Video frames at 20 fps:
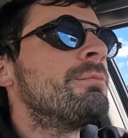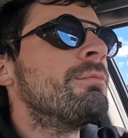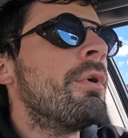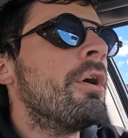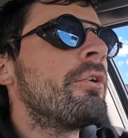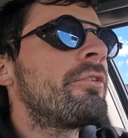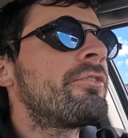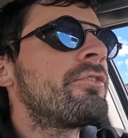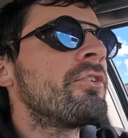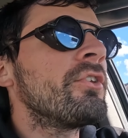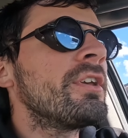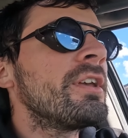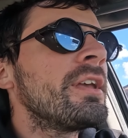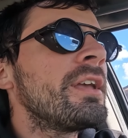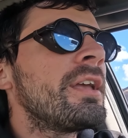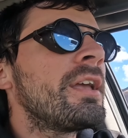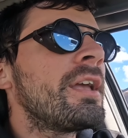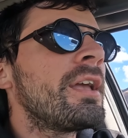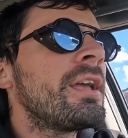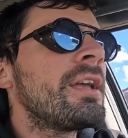
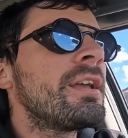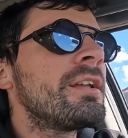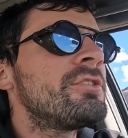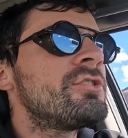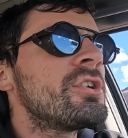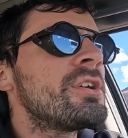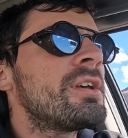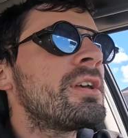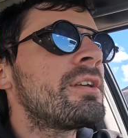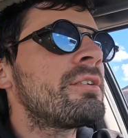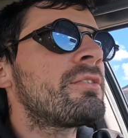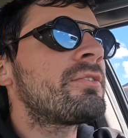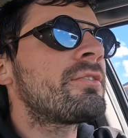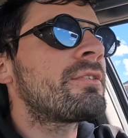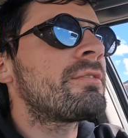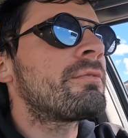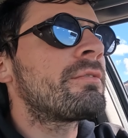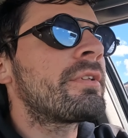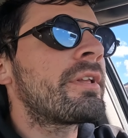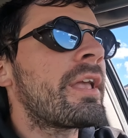Mostly just
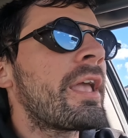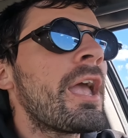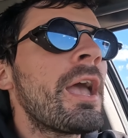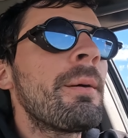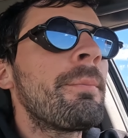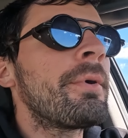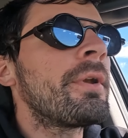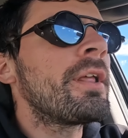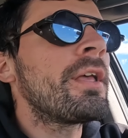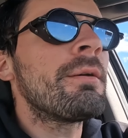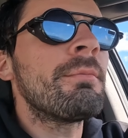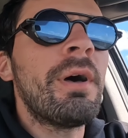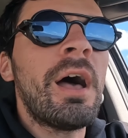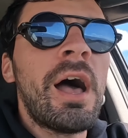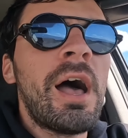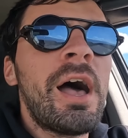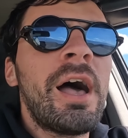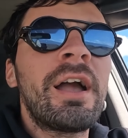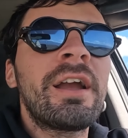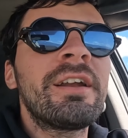camping at
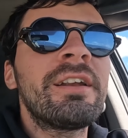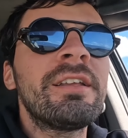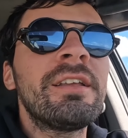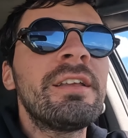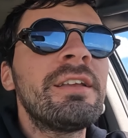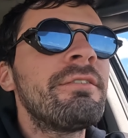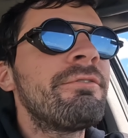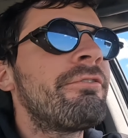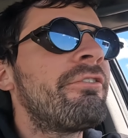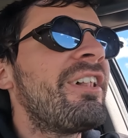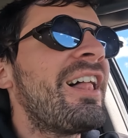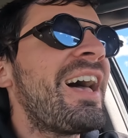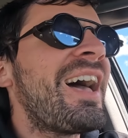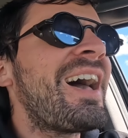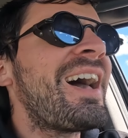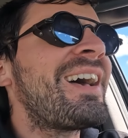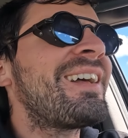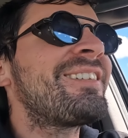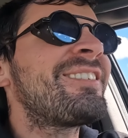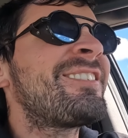Mahogany
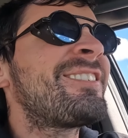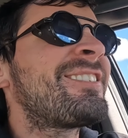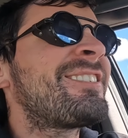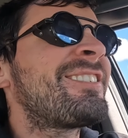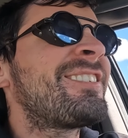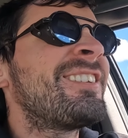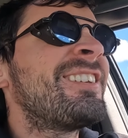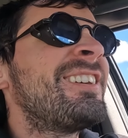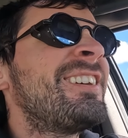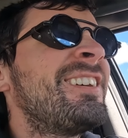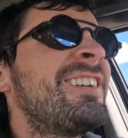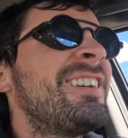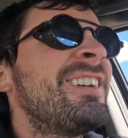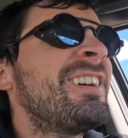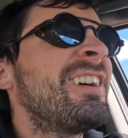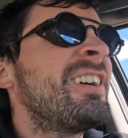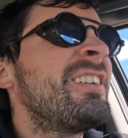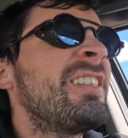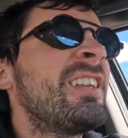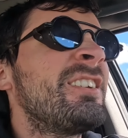Flats
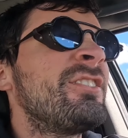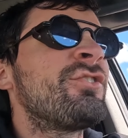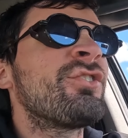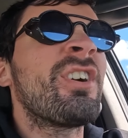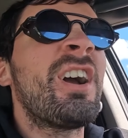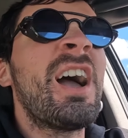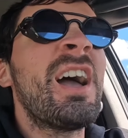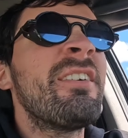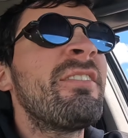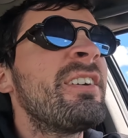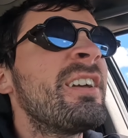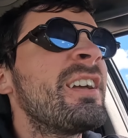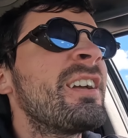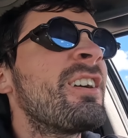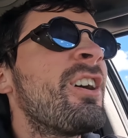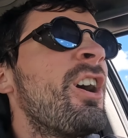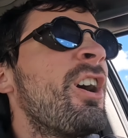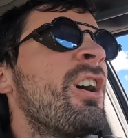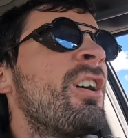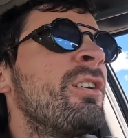and then
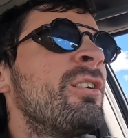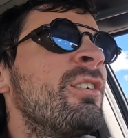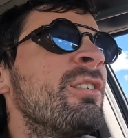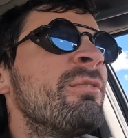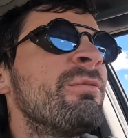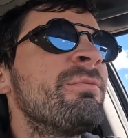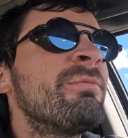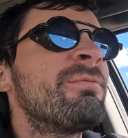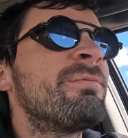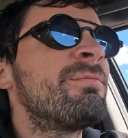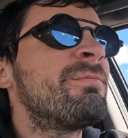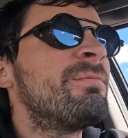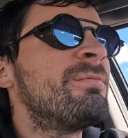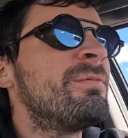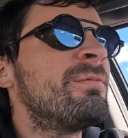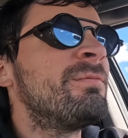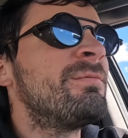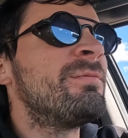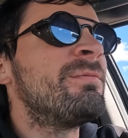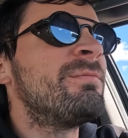driving all
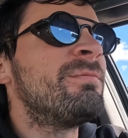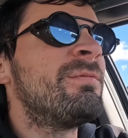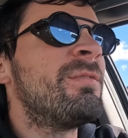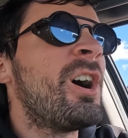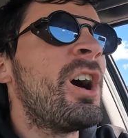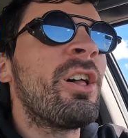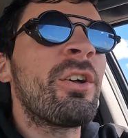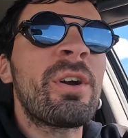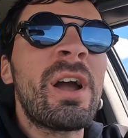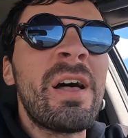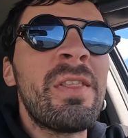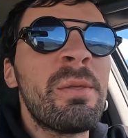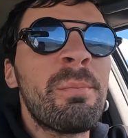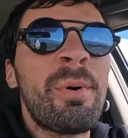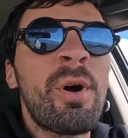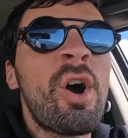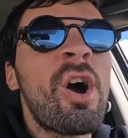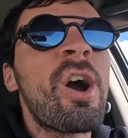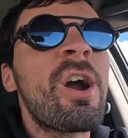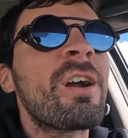around
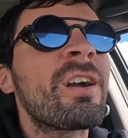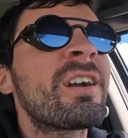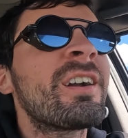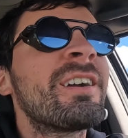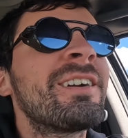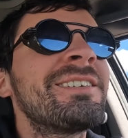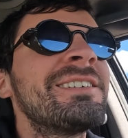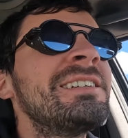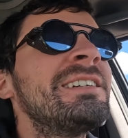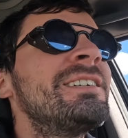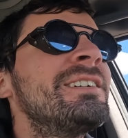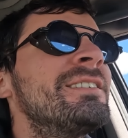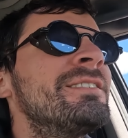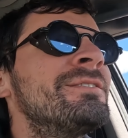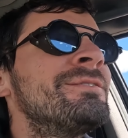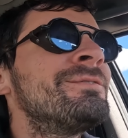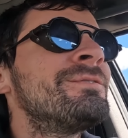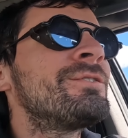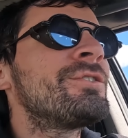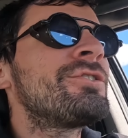the park,
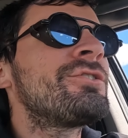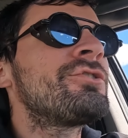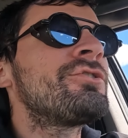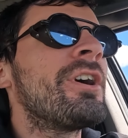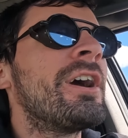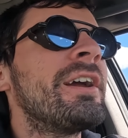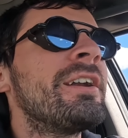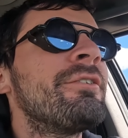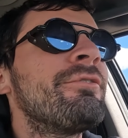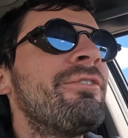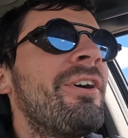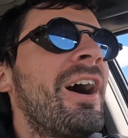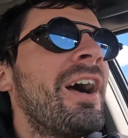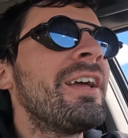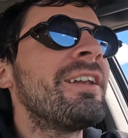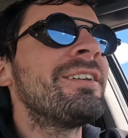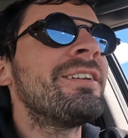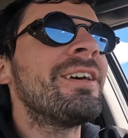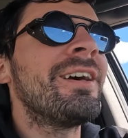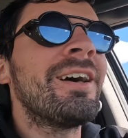trying to
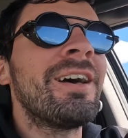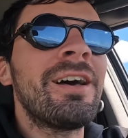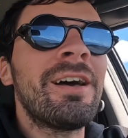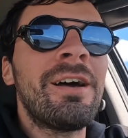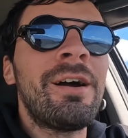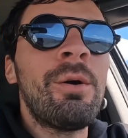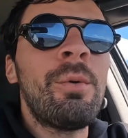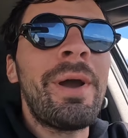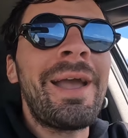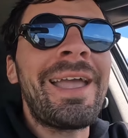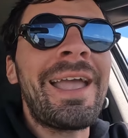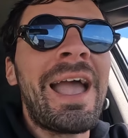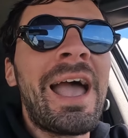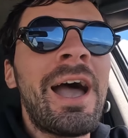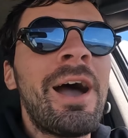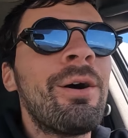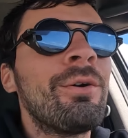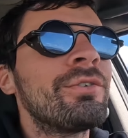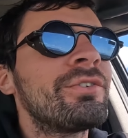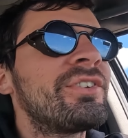find a way
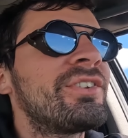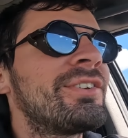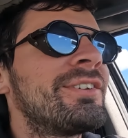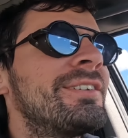out.